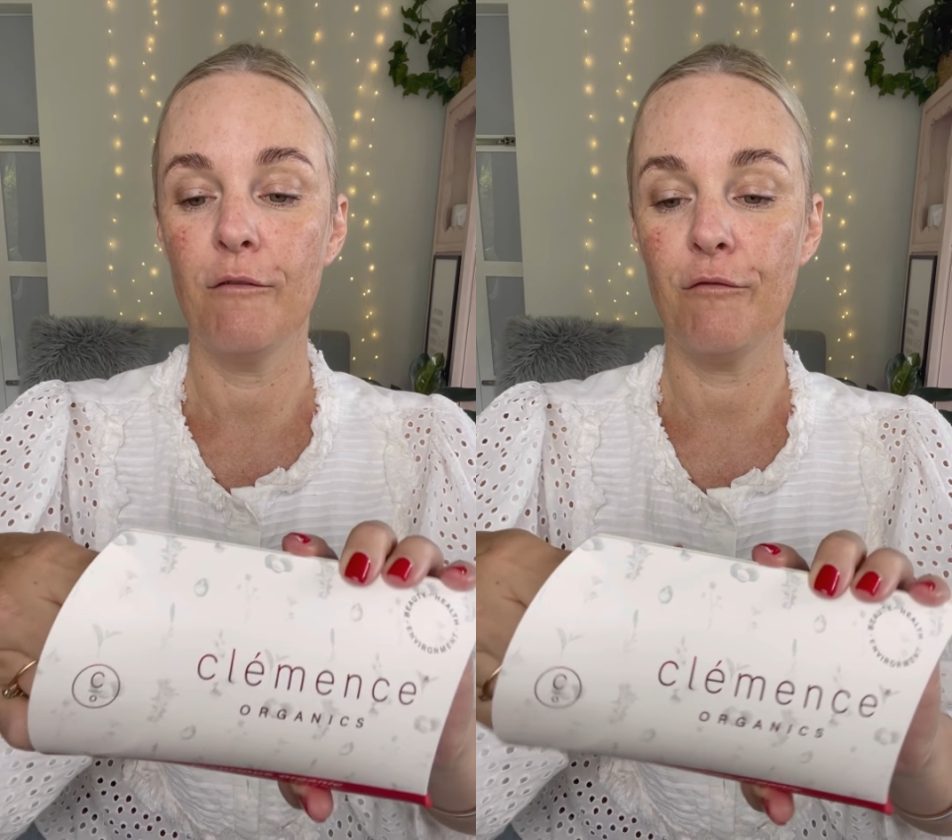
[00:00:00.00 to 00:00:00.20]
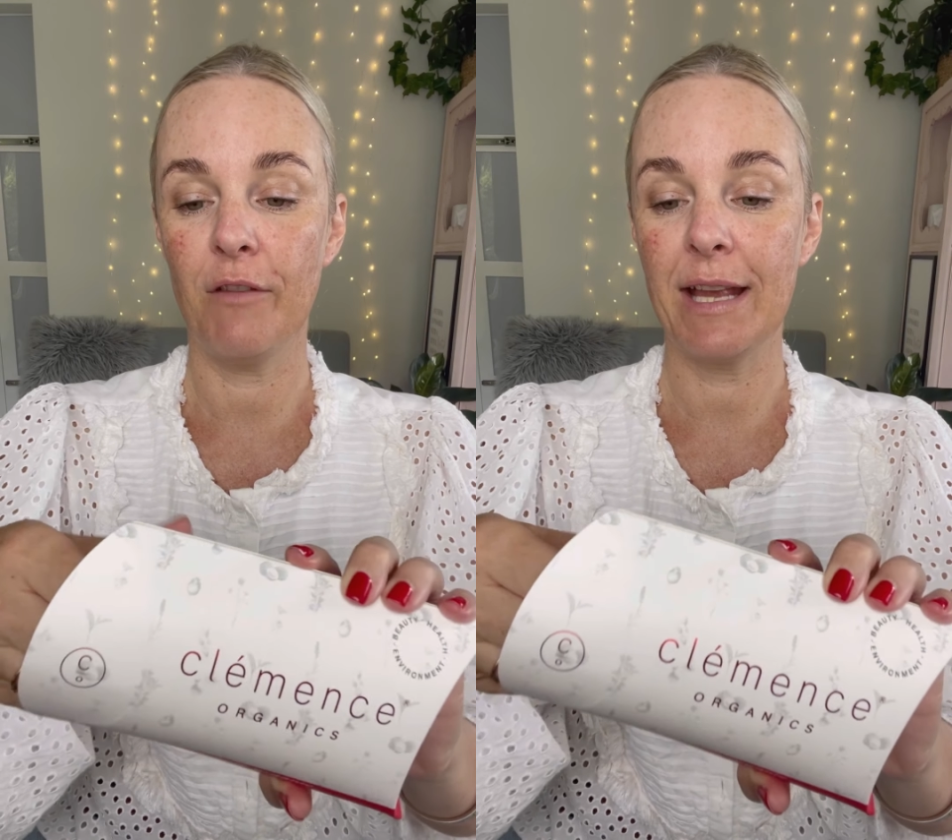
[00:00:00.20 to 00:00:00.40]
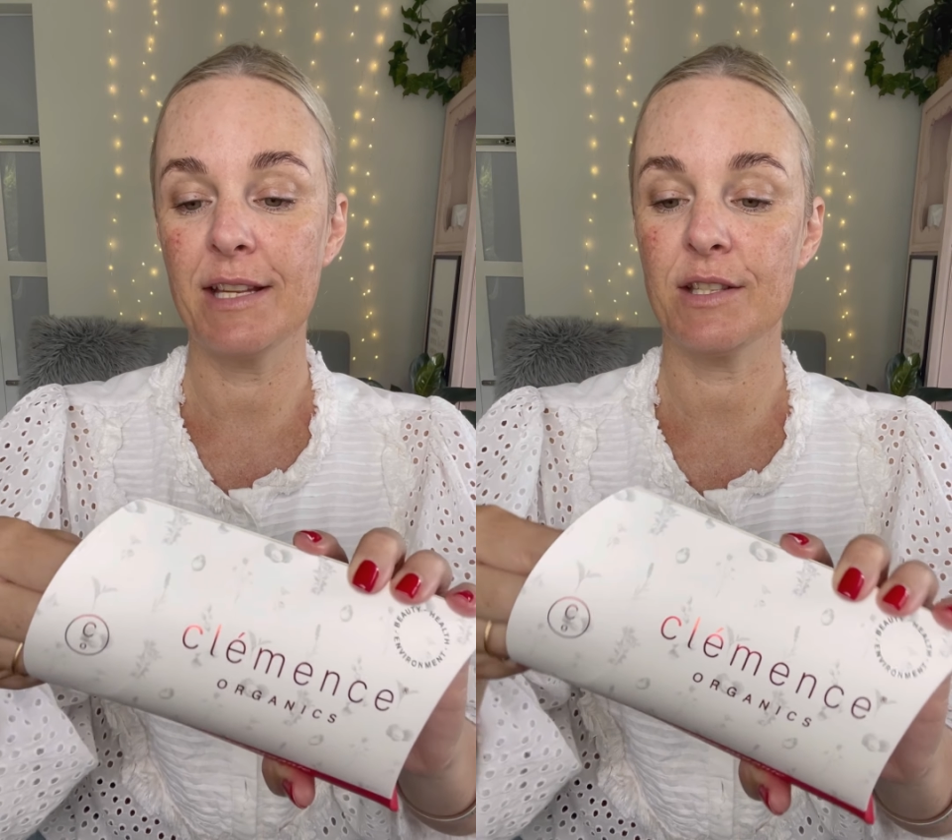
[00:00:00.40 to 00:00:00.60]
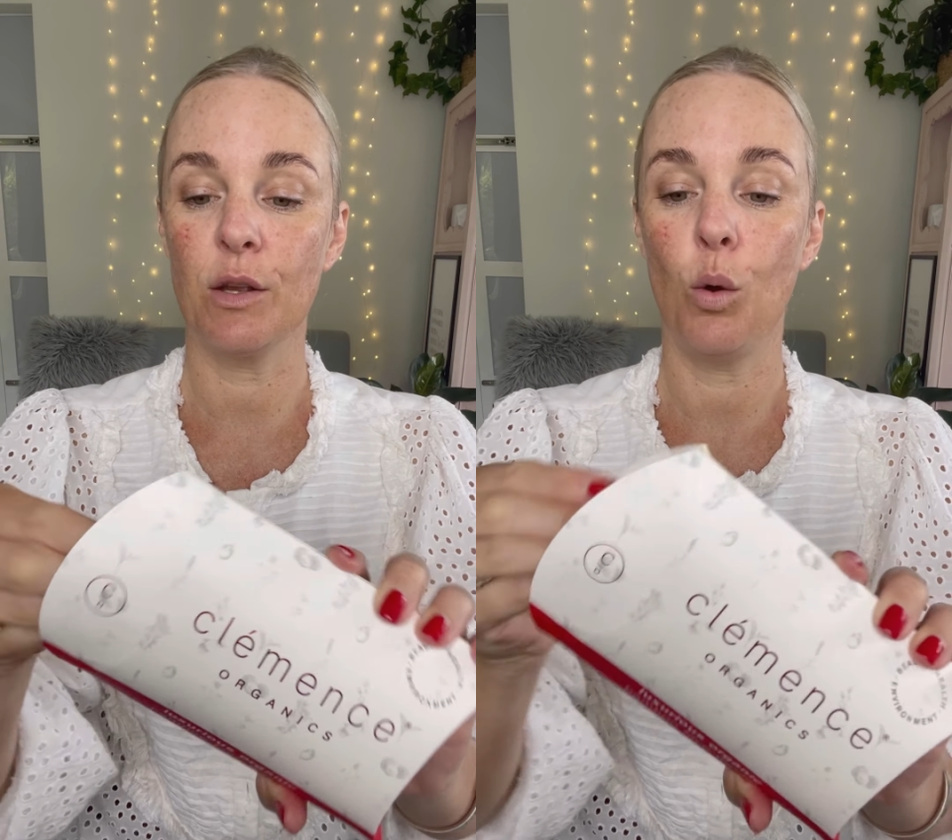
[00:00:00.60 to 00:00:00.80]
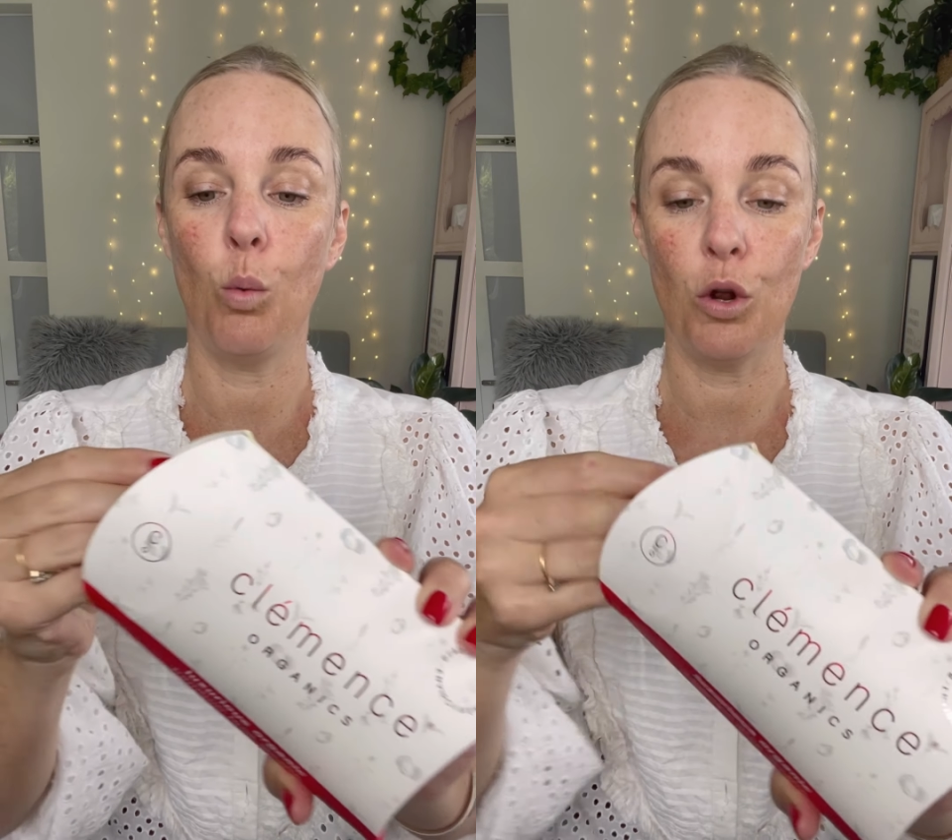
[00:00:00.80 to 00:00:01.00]
face
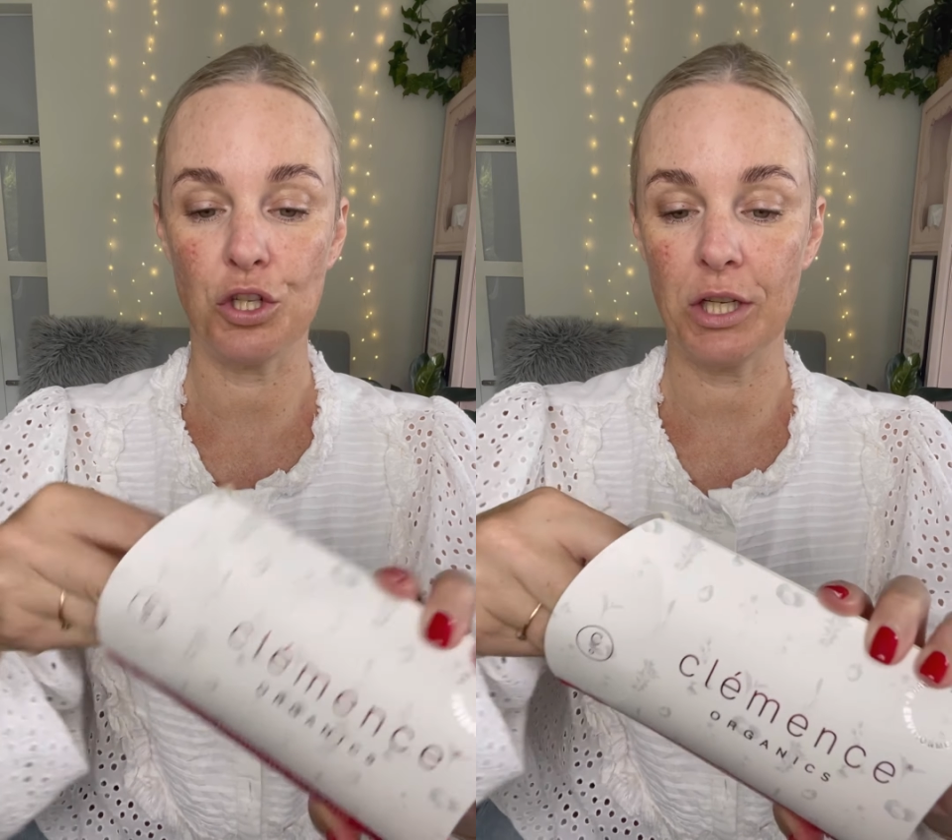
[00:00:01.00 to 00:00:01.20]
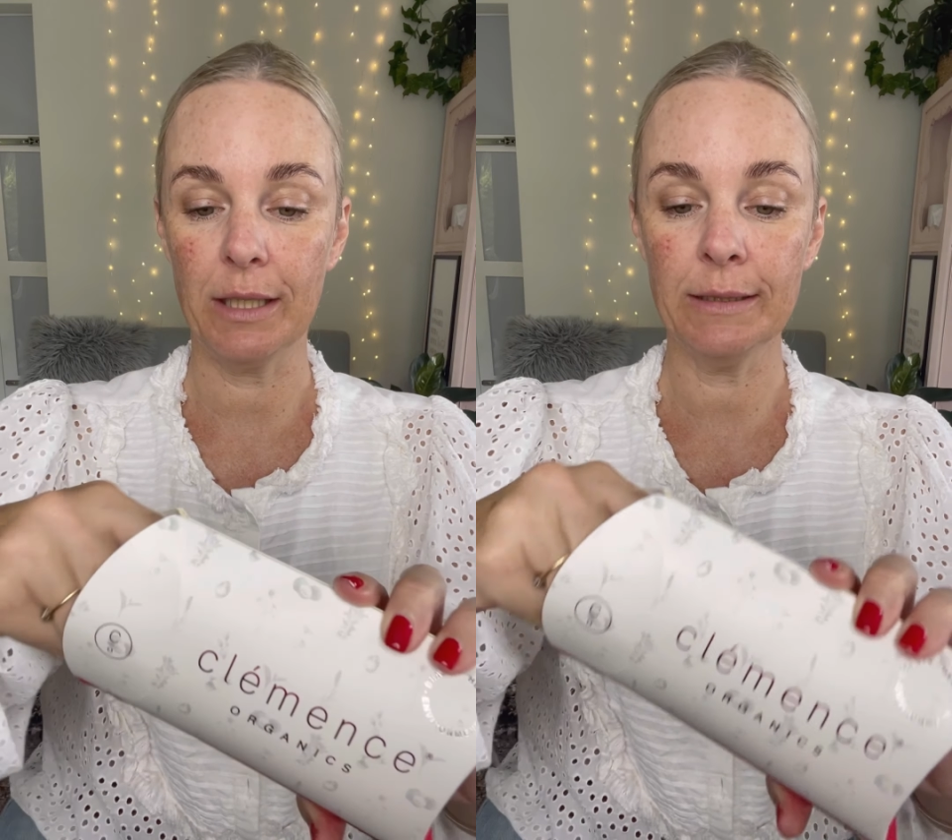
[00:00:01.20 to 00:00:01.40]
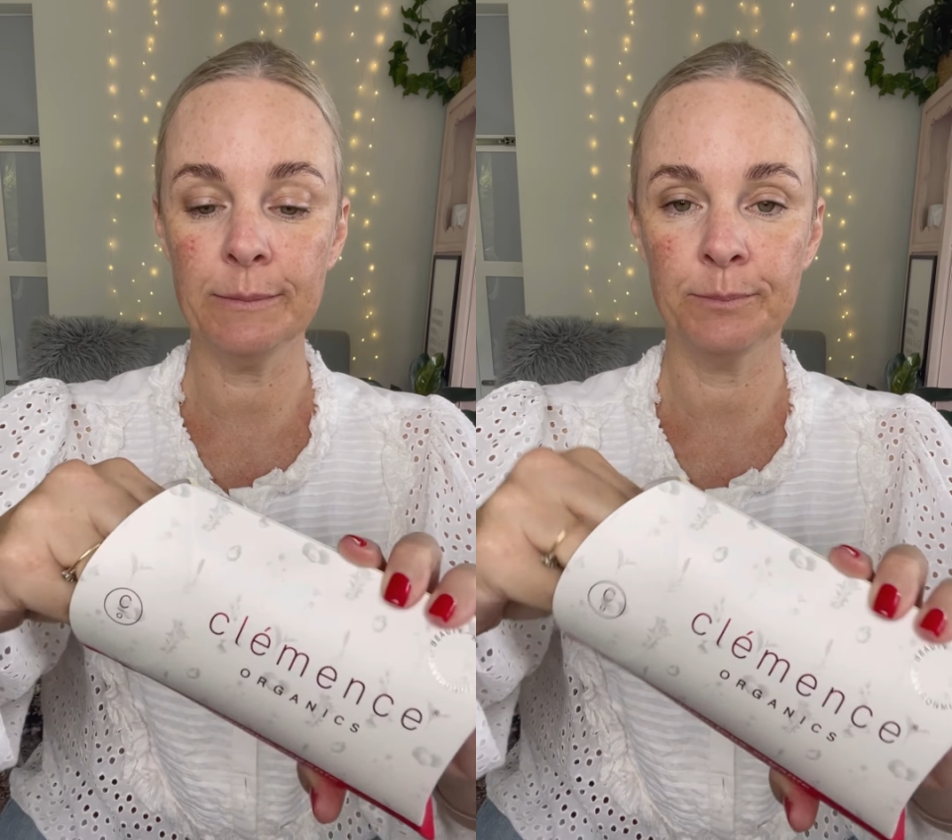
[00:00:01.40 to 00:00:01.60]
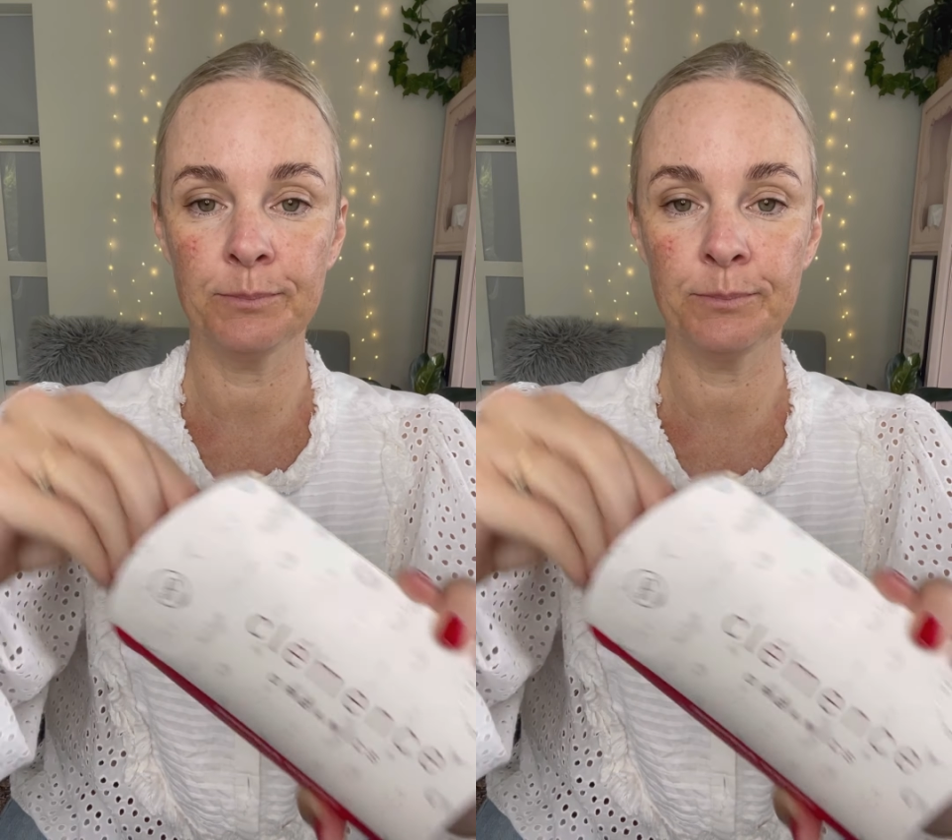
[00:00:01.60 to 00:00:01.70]
washer.